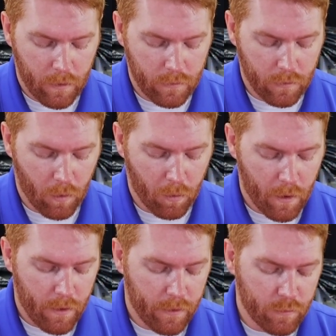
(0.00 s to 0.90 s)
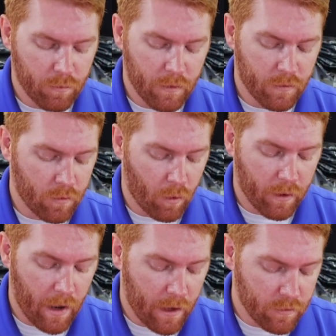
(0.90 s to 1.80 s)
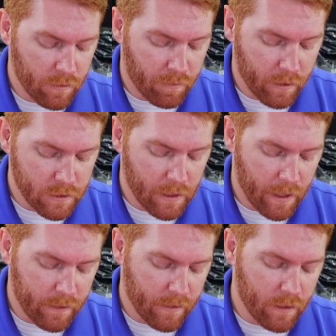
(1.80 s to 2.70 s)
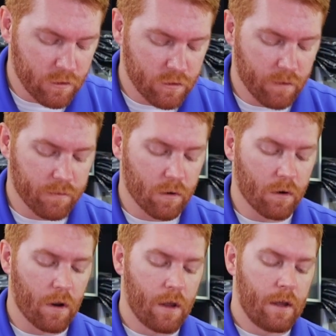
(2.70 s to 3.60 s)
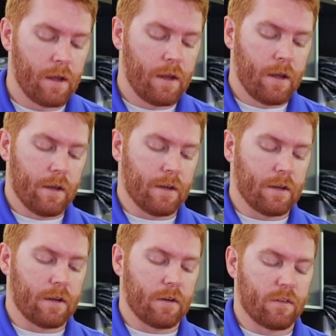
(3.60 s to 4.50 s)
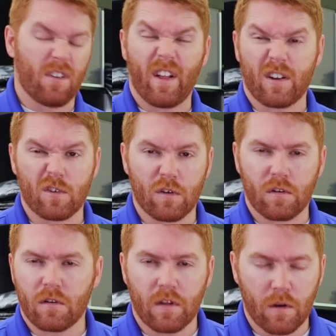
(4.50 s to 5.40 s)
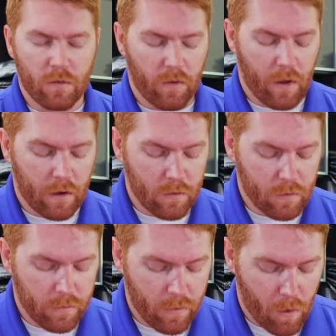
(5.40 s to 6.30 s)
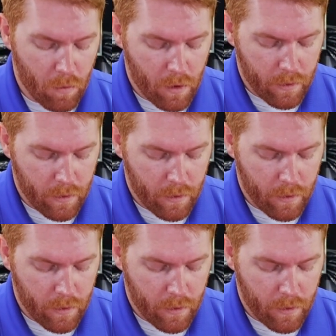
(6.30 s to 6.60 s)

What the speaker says: So this is going to actually function as a shifter selector or a gear selector, so